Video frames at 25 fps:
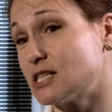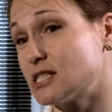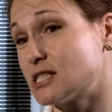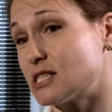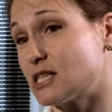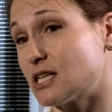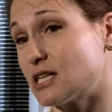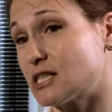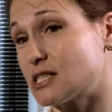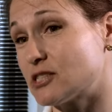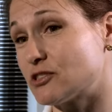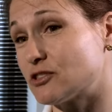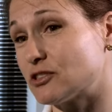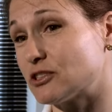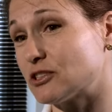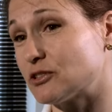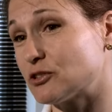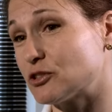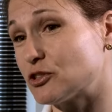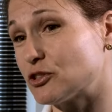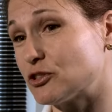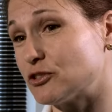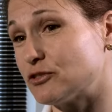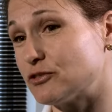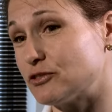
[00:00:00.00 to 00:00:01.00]
So that's
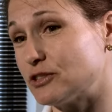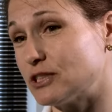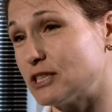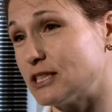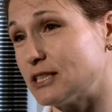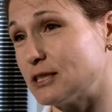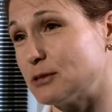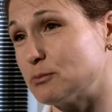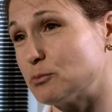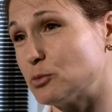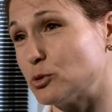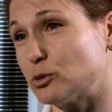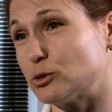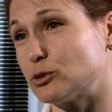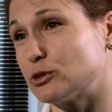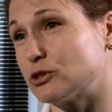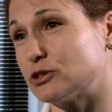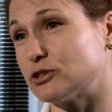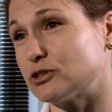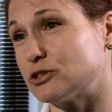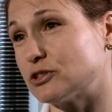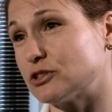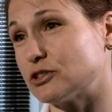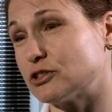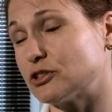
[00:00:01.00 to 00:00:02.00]
sort of really
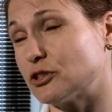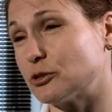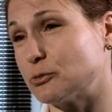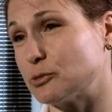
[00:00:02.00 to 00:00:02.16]
important